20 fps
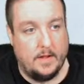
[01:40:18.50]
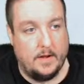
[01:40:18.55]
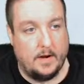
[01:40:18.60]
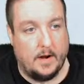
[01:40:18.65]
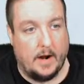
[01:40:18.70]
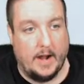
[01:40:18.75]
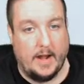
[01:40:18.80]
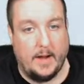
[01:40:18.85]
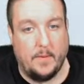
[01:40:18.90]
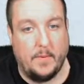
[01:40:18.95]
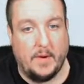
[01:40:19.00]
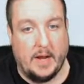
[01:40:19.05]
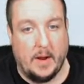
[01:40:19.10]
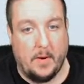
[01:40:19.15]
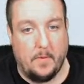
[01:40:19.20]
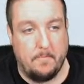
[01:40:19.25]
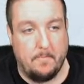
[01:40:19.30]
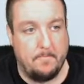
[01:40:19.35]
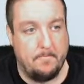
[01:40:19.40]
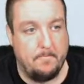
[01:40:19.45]
All right, here we go.
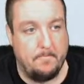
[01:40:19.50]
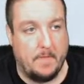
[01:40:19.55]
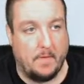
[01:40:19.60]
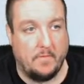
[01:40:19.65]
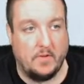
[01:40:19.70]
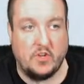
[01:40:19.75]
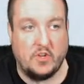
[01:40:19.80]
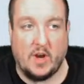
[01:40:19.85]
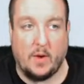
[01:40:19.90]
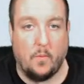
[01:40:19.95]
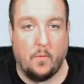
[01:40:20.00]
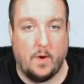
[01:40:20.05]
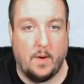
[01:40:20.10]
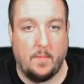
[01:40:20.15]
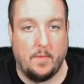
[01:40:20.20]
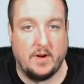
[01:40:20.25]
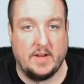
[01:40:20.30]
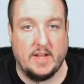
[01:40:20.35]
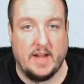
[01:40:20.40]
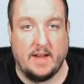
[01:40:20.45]
I'm going to try one
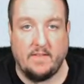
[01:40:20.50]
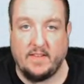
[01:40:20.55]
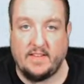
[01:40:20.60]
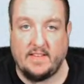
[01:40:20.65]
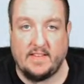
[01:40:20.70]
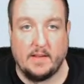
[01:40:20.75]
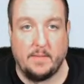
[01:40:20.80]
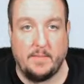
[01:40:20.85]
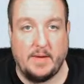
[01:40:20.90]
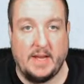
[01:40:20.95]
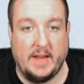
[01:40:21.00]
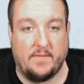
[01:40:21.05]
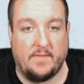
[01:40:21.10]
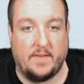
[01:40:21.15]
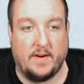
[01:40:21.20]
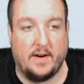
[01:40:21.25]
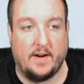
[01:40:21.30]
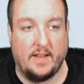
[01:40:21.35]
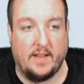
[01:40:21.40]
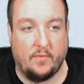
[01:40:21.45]
more time. This is going to be it
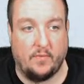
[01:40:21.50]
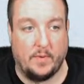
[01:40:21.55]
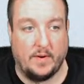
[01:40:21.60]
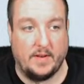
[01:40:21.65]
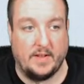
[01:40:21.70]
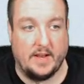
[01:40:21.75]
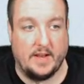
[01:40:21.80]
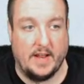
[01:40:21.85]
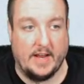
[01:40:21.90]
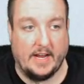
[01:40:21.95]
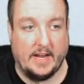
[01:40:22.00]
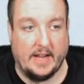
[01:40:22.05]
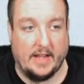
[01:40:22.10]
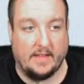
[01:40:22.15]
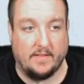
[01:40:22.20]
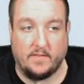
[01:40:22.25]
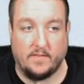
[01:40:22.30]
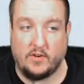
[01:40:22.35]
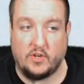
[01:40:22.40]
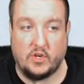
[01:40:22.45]
for this one tonight, guys.
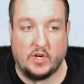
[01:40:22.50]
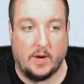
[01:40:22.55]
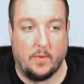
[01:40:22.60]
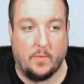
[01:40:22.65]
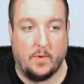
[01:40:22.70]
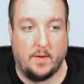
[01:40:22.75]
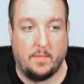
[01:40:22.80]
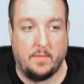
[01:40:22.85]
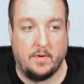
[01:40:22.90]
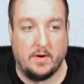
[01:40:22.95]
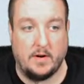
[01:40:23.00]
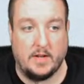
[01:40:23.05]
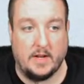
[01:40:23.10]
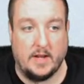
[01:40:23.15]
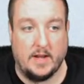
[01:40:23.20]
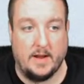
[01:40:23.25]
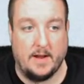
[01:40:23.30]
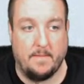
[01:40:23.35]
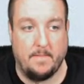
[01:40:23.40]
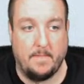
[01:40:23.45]
I'm going to try one more
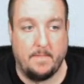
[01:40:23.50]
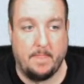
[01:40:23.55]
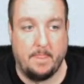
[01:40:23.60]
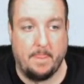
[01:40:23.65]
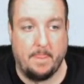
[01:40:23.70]
time.